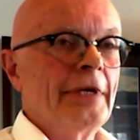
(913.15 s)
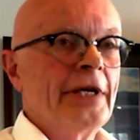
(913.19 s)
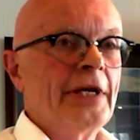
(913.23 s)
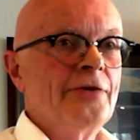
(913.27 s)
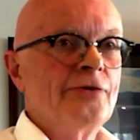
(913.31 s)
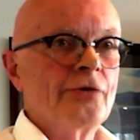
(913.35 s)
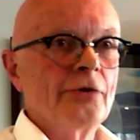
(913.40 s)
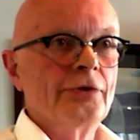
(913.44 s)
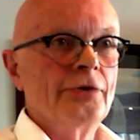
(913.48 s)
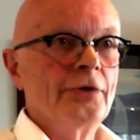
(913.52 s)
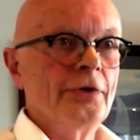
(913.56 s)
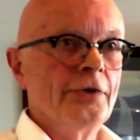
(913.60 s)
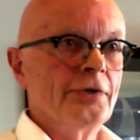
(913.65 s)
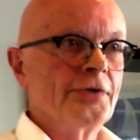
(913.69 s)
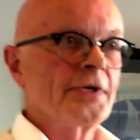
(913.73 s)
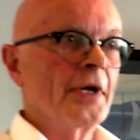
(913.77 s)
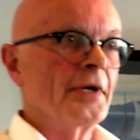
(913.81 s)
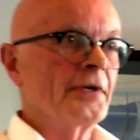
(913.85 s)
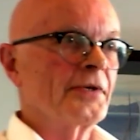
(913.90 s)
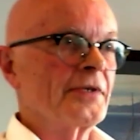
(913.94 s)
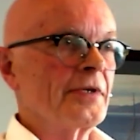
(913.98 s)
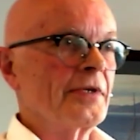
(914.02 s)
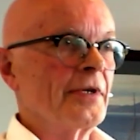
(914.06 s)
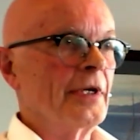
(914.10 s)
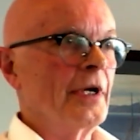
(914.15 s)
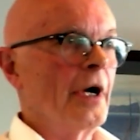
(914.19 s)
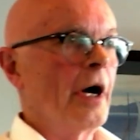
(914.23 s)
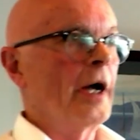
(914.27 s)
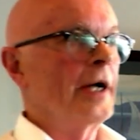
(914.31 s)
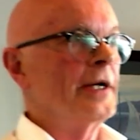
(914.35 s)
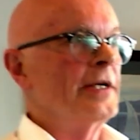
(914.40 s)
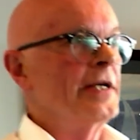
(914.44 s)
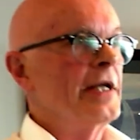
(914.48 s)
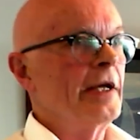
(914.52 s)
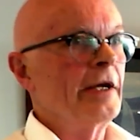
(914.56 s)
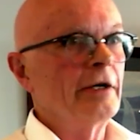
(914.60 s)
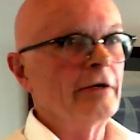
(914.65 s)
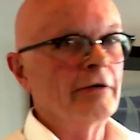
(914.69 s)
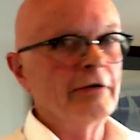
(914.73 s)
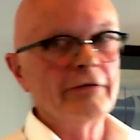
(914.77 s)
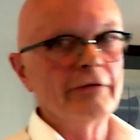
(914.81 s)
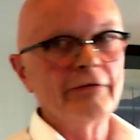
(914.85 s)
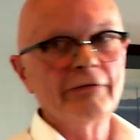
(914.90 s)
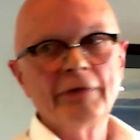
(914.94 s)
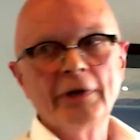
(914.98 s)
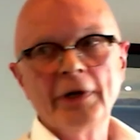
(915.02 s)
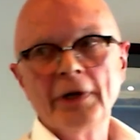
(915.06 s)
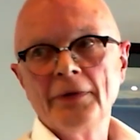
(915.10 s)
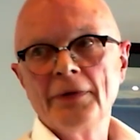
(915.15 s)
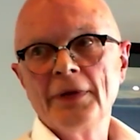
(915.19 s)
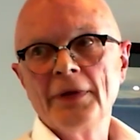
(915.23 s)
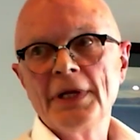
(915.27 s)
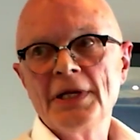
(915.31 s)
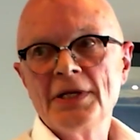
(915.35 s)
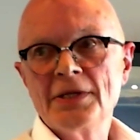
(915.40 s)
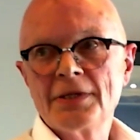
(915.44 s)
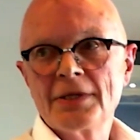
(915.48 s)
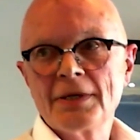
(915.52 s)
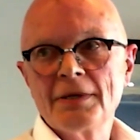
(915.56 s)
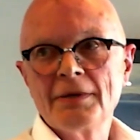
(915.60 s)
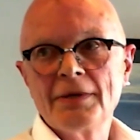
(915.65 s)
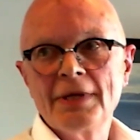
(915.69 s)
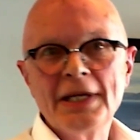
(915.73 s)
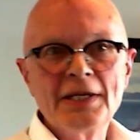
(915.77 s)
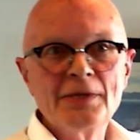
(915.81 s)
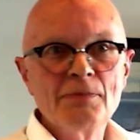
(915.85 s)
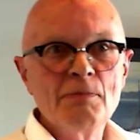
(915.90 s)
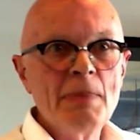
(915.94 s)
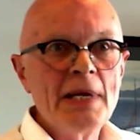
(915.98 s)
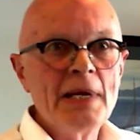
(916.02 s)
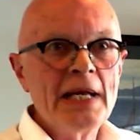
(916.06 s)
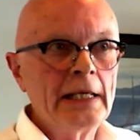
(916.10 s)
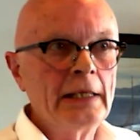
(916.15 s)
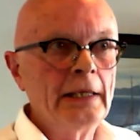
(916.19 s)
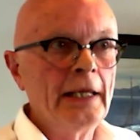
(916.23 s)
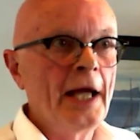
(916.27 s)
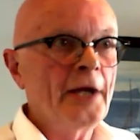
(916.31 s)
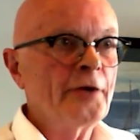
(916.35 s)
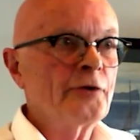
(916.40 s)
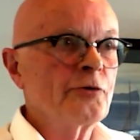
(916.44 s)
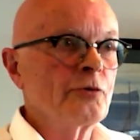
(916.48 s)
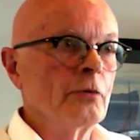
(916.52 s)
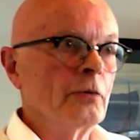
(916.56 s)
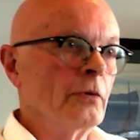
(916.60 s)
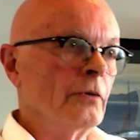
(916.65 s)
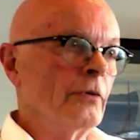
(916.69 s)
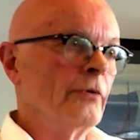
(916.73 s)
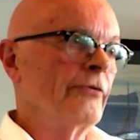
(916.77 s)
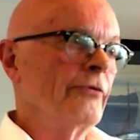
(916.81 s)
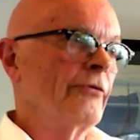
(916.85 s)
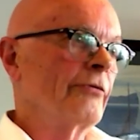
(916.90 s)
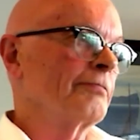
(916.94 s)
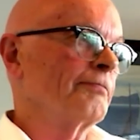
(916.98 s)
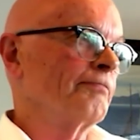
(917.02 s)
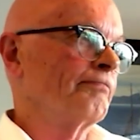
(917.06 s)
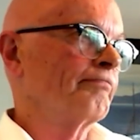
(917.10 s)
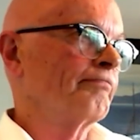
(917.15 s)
introduced us to the idea of these mini-laterals,